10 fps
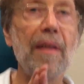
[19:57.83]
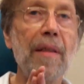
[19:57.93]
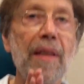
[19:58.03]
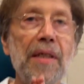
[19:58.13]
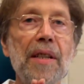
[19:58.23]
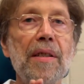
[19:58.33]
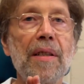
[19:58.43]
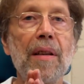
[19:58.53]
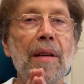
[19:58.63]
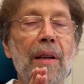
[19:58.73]
this is
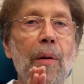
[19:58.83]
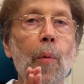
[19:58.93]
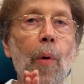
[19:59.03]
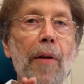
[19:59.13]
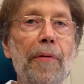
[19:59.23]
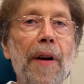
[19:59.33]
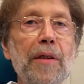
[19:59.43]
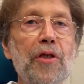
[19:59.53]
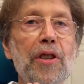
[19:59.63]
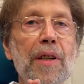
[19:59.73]
a
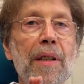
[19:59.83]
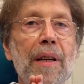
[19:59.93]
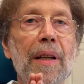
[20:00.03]
function